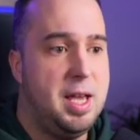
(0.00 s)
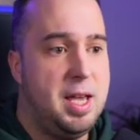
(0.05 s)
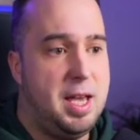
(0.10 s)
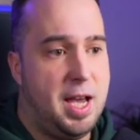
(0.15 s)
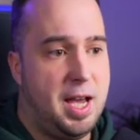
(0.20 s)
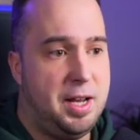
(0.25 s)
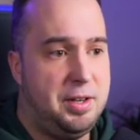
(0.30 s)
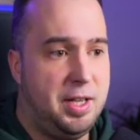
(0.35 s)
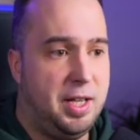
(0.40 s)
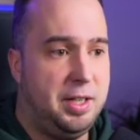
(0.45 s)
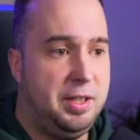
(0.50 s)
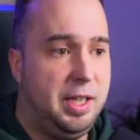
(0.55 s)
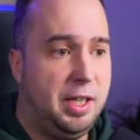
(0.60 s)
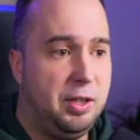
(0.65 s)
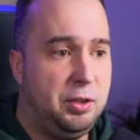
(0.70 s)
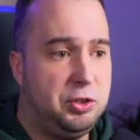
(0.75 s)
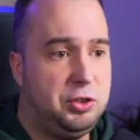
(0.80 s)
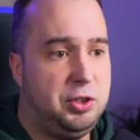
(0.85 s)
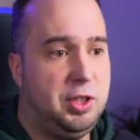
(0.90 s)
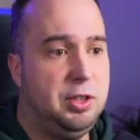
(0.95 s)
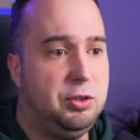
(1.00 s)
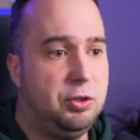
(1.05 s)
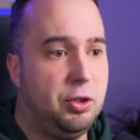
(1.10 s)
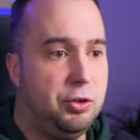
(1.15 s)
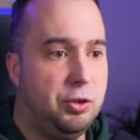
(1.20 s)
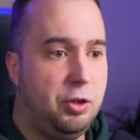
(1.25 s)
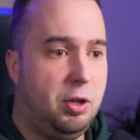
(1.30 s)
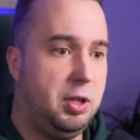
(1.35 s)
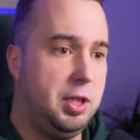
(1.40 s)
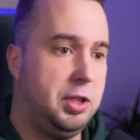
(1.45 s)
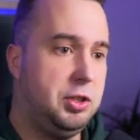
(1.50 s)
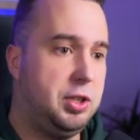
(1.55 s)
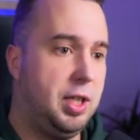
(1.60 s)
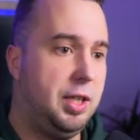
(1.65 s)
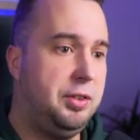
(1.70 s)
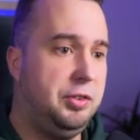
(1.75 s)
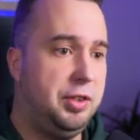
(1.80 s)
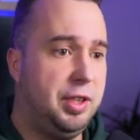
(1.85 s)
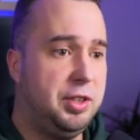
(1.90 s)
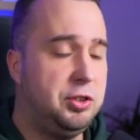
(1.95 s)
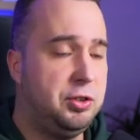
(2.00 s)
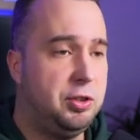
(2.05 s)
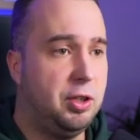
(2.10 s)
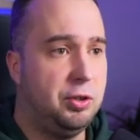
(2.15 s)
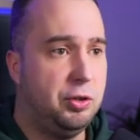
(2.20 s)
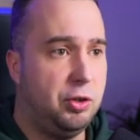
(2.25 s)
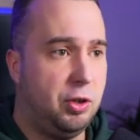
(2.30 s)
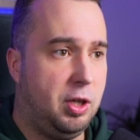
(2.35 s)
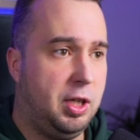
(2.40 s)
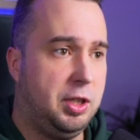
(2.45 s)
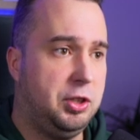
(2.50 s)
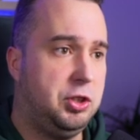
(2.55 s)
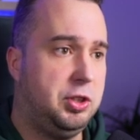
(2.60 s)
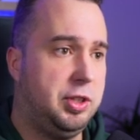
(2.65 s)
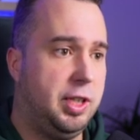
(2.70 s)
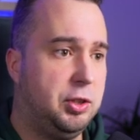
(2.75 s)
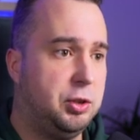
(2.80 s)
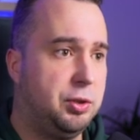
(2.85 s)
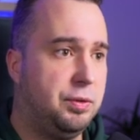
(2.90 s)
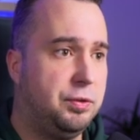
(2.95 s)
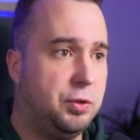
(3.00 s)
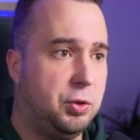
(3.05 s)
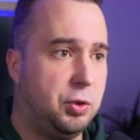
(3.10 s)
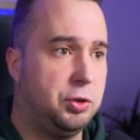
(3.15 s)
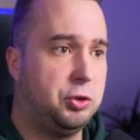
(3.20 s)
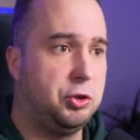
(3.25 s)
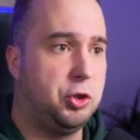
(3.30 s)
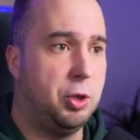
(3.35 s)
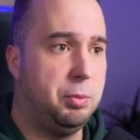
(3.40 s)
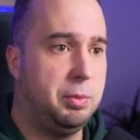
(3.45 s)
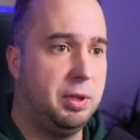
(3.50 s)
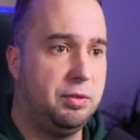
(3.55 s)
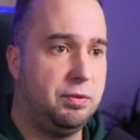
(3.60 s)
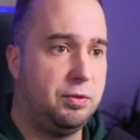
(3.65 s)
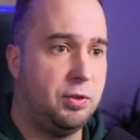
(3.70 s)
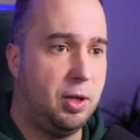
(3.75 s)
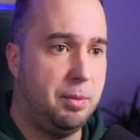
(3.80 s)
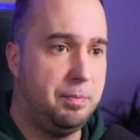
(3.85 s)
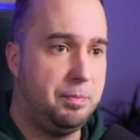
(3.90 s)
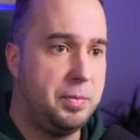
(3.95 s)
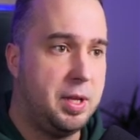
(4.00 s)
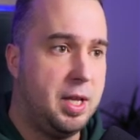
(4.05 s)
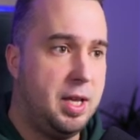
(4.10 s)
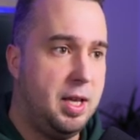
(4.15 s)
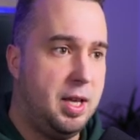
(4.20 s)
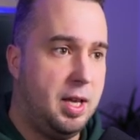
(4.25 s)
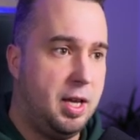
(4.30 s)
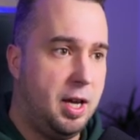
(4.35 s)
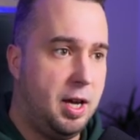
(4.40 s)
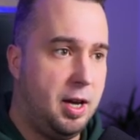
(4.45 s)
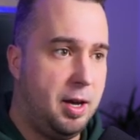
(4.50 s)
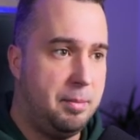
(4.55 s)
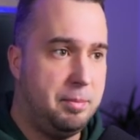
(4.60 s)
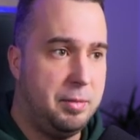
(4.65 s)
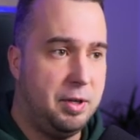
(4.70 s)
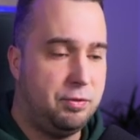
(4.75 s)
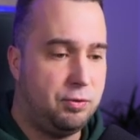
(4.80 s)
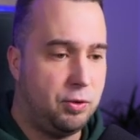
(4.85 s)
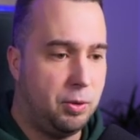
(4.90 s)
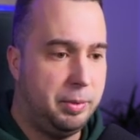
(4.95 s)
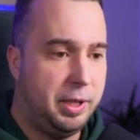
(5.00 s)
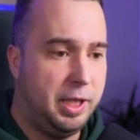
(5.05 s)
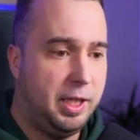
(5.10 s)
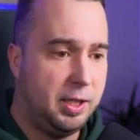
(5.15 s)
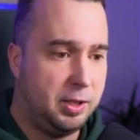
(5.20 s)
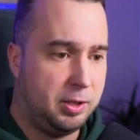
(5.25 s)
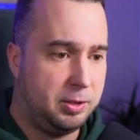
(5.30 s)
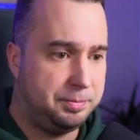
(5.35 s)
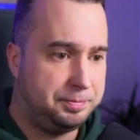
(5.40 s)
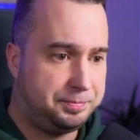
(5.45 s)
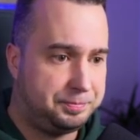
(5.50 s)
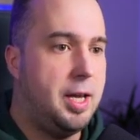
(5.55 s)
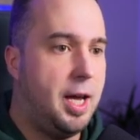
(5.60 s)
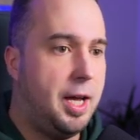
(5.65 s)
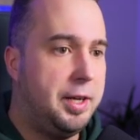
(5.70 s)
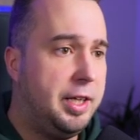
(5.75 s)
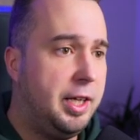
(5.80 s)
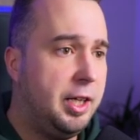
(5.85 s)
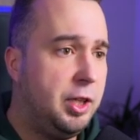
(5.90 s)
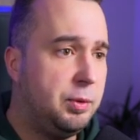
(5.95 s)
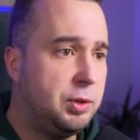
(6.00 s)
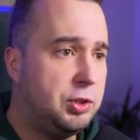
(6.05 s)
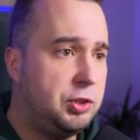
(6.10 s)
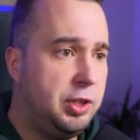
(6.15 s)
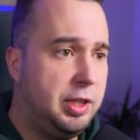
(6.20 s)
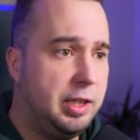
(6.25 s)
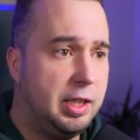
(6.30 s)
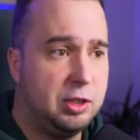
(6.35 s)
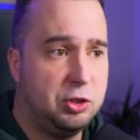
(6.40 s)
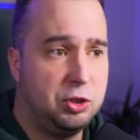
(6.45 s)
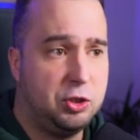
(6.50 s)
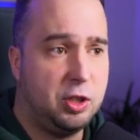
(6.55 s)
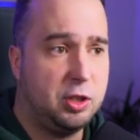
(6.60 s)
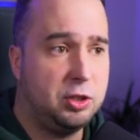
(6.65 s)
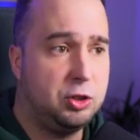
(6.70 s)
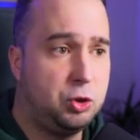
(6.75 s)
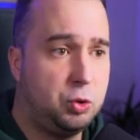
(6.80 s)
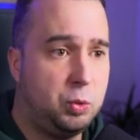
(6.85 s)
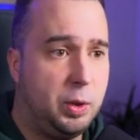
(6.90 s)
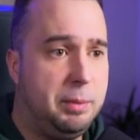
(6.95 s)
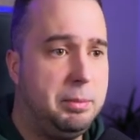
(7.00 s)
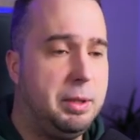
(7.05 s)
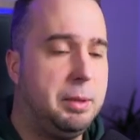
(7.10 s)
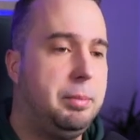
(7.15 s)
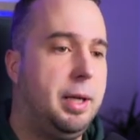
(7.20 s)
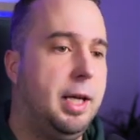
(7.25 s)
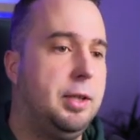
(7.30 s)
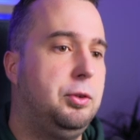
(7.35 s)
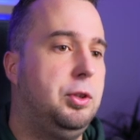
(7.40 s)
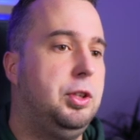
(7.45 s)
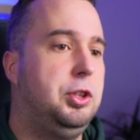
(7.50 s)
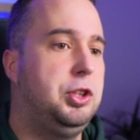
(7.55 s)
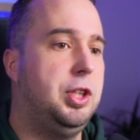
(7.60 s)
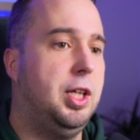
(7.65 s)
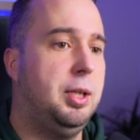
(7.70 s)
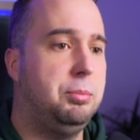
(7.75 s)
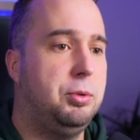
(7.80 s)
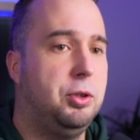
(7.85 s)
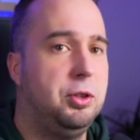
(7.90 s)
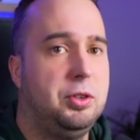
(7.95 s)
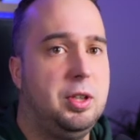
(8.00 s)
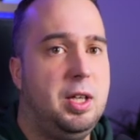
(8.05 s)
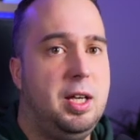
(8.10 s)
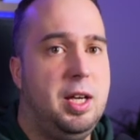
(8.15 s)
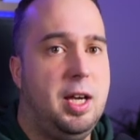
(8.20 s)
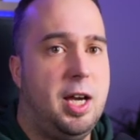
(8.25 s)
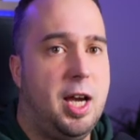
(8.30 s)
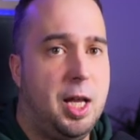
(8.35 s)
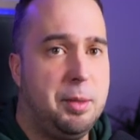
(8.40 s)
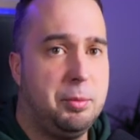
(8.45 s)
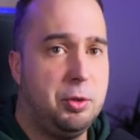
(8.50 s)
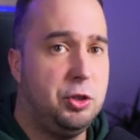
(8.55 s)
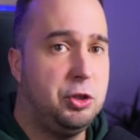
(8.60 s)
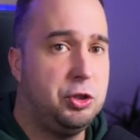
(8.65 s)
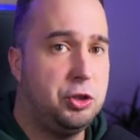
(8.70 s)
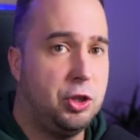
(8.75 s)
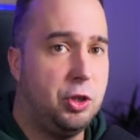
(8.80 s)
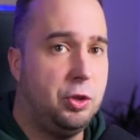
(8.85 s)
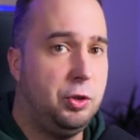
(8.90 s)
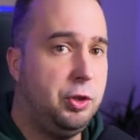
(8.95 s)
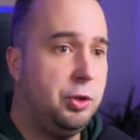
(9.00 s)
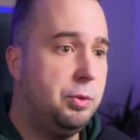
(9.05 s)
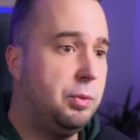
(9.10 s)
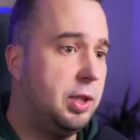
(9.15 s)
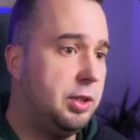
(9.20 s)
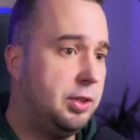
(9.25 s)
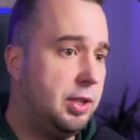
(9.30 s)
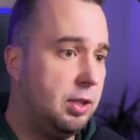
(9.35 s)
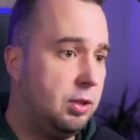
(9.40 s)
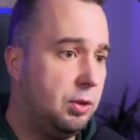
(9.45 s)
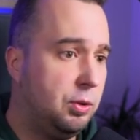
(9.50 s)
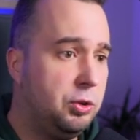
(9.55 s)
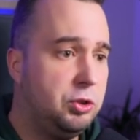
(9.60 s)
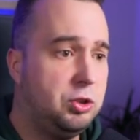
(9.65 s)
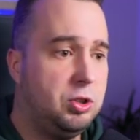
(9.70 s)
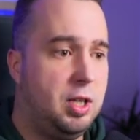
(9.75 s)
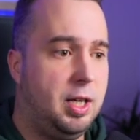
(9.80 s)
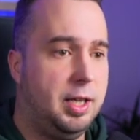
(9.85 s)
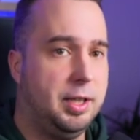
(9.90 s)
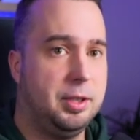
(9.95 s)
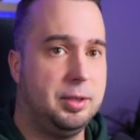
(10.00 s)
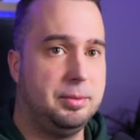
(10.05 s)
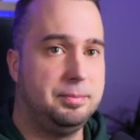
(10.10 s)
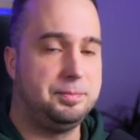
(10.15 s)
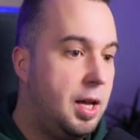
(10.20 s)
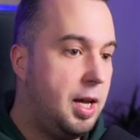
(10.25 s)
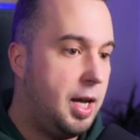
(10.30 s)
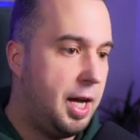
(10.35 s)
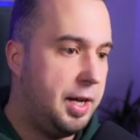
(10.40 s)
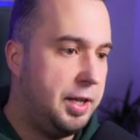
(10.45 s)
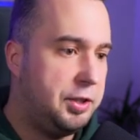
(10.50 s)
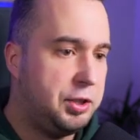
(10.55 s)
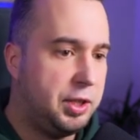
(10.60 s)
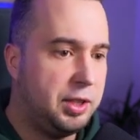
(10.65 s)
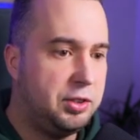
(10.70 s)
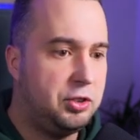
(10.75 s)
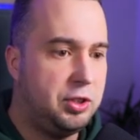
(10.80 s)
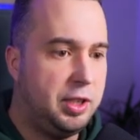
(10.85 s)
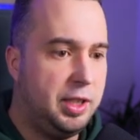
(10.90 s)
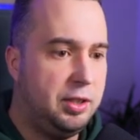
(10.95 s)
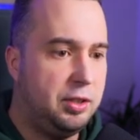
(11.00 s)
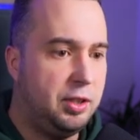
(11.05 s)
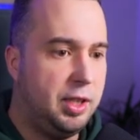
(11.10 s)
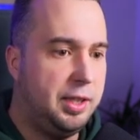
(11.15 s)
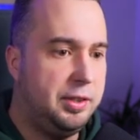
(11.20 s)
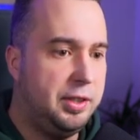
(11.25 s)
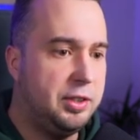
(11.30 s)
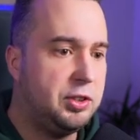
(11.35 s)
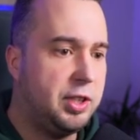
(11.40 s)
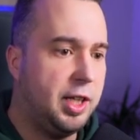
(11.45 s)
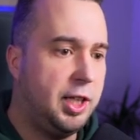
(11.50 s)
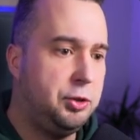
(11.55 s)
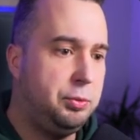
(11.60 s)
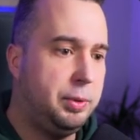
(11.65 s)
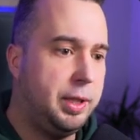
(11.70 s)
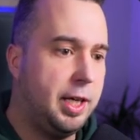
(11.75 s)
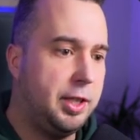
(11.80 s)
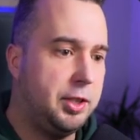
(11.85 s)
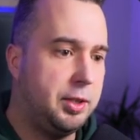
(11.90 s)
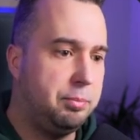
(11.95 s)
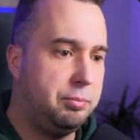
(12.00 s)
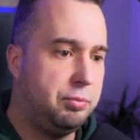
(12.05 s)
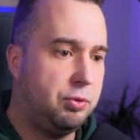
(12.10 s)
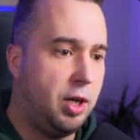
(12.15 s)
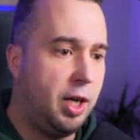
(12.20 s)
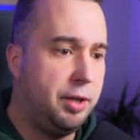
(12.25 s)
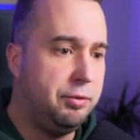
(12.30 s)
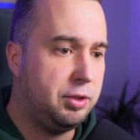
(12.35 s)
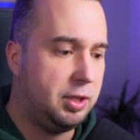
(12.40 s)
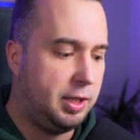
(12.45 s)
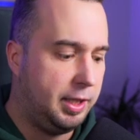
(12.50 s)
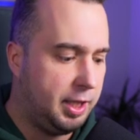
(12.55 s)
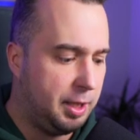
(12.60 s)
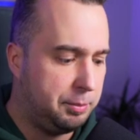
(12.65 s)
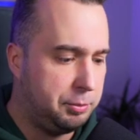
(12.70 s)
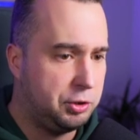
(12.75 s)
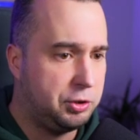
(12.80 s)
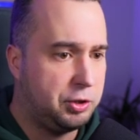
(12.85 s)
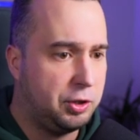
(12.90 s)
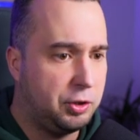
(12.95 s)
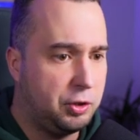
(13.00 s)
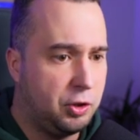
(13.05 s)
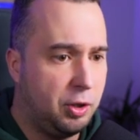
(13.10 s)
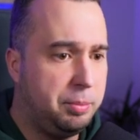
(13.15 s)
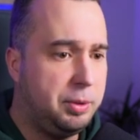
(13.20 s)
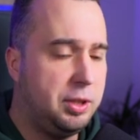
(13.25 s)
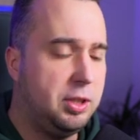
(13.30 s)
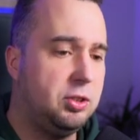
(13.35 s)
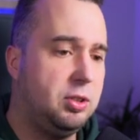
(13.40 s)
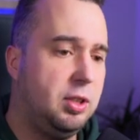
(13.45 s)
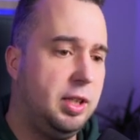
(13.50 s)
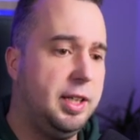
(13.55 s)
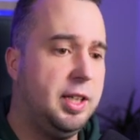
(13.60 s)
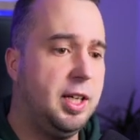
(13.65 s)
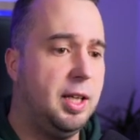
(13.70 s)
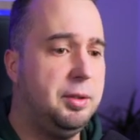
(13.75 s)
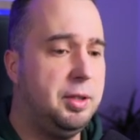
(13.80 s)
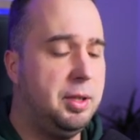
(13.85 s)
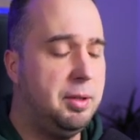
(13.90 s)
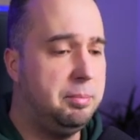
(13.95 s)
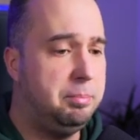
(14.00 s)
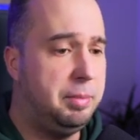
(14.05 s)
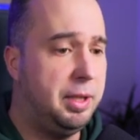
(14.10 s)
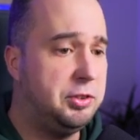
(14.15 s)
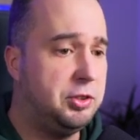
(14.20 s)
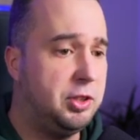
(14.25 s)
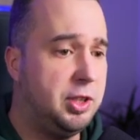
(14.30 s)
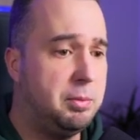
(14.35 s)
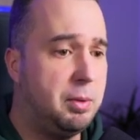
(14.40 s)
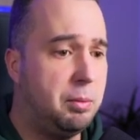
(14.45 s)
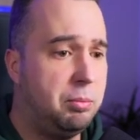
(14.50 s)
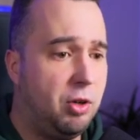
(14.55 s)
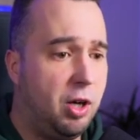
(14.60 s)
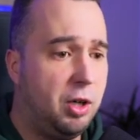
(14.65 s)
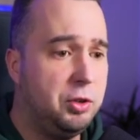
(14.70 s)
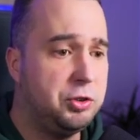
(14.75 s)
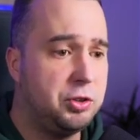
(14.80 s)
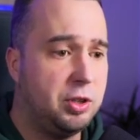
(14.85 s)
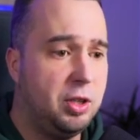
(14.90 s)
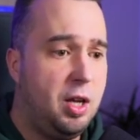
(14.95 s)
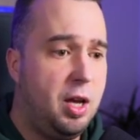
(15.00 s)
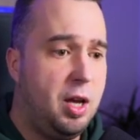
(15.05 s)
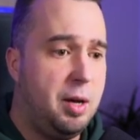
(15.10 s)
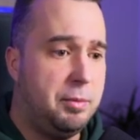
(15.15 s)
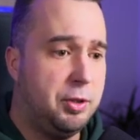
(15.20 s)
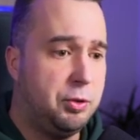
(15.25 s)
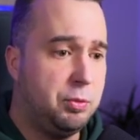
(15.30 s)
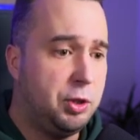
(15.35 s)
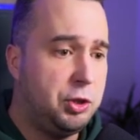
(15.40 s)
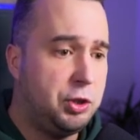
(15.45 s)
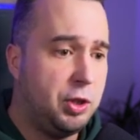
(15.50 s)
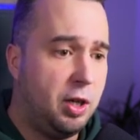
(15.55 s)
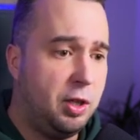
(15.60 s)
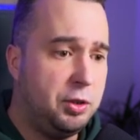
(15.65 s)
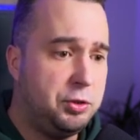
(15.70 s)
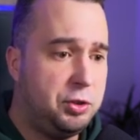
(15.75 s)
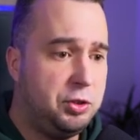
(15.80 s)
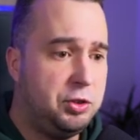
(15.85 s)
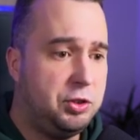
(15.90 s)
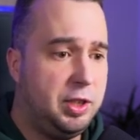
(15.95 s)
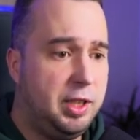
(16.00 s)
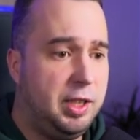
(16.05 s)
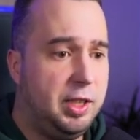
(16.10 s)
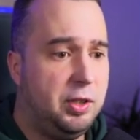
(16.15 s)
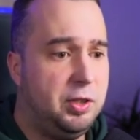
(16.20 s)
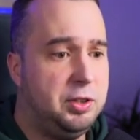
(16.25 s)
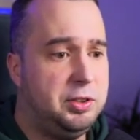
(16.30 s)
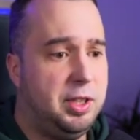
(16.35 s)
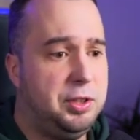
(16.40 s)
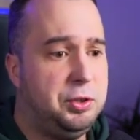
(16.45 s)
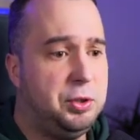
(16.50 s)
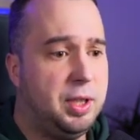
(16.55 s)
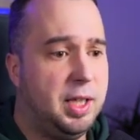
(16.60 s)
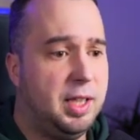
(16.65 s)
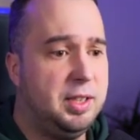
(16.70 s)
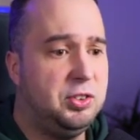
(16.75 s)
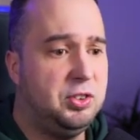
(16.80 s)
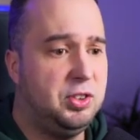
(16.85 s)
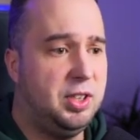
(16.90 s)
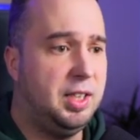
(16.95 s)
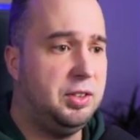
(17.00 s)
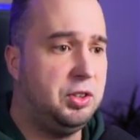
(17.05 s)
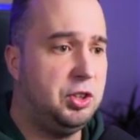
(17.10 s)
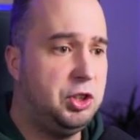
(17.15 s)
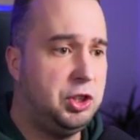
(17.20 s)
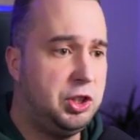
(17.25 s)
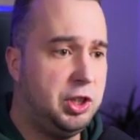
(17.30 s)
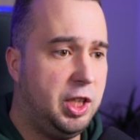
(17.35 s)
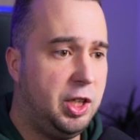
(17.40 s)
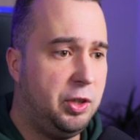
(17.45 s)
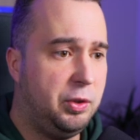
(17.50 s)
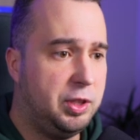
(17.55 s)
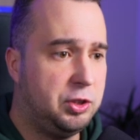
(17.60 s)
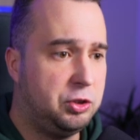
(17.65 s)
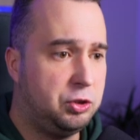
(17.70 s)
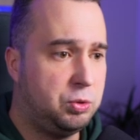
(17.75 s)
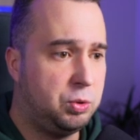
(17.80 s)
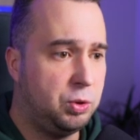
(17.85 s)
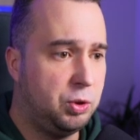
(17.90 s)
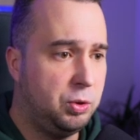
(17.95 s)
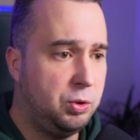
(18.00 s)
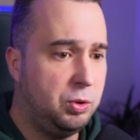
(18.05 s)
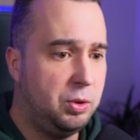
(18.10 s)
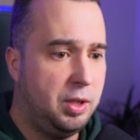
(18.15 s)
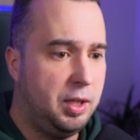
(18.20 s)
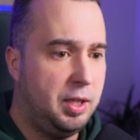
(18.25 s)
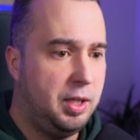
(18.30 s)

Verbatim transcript: And then here you see the knowledge. And this the knowledge that is, of course, coming from, um, from here. And here you will see that it starts streaming back to the chatbot. And I'm going to show you what that looks like. And as you can see, in this case, we get a private link. I'm just going to copy this link and uh, paste it in my browser. But what you also see here is that you can set share as true